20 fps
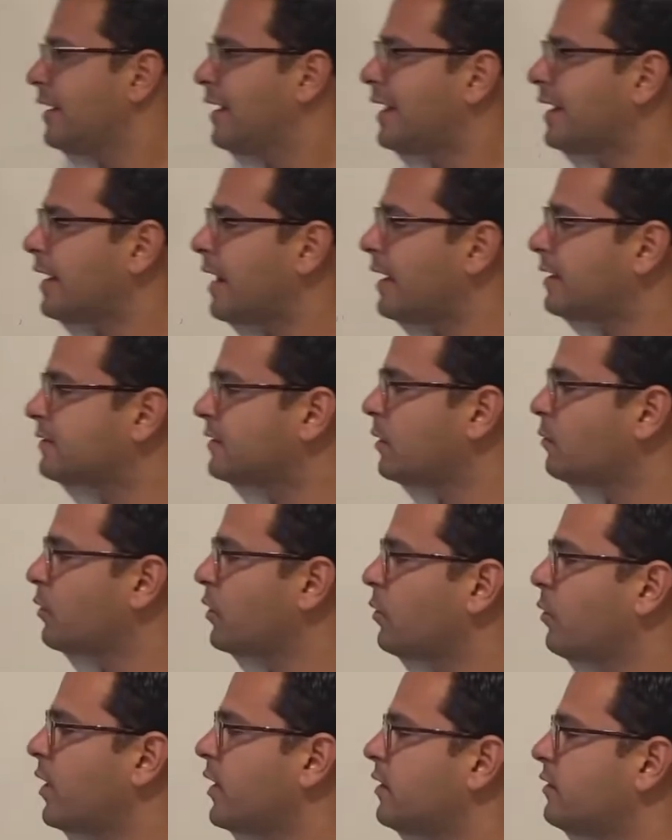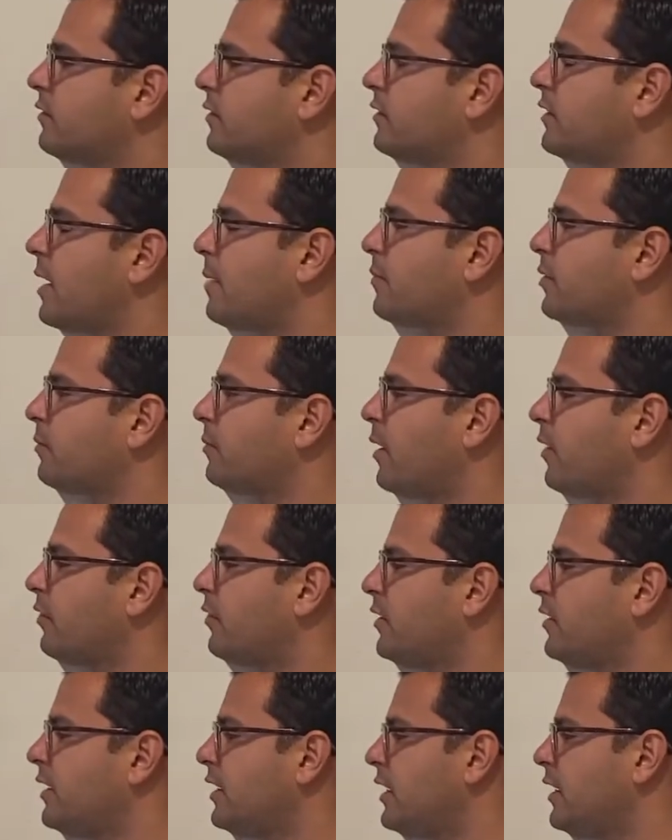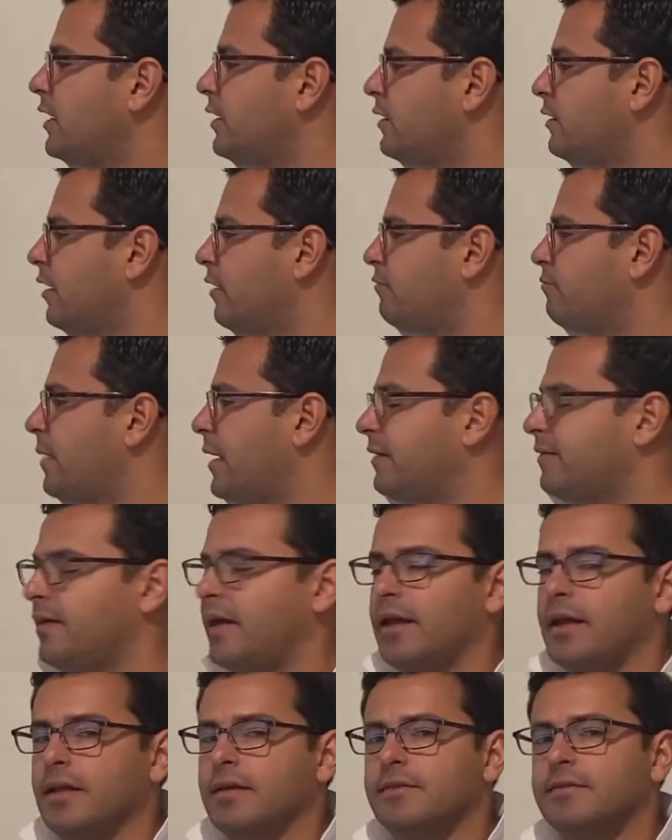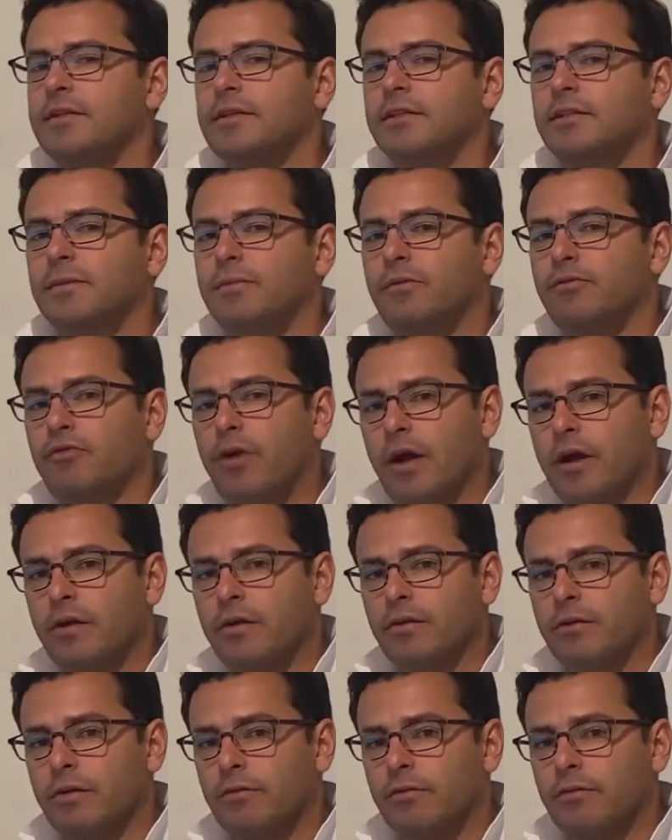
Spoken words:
And last time we went into depth about the need of maintaining a system of record